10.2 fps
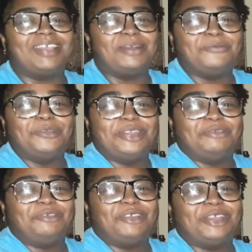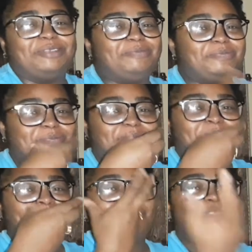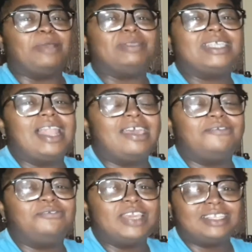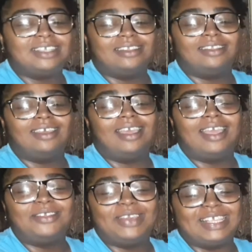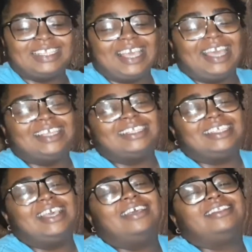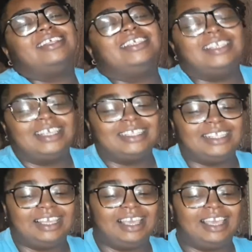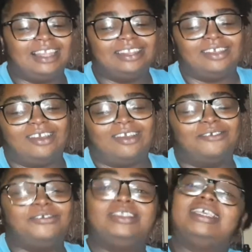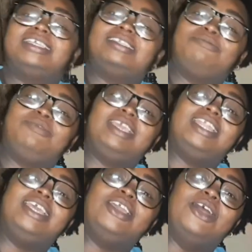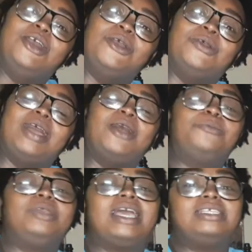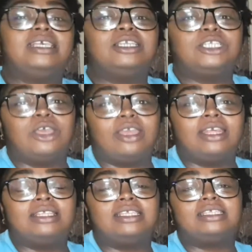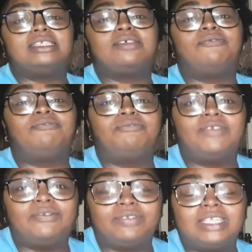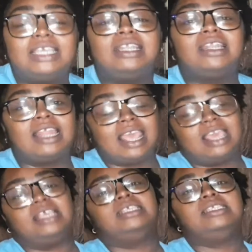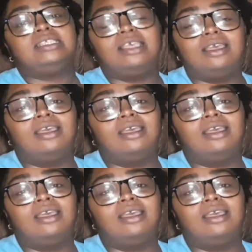I'm ready for it. I'm salivating. Anyways, guys, this is the end of this video. I hope you guys enjoyed it. This is 15 things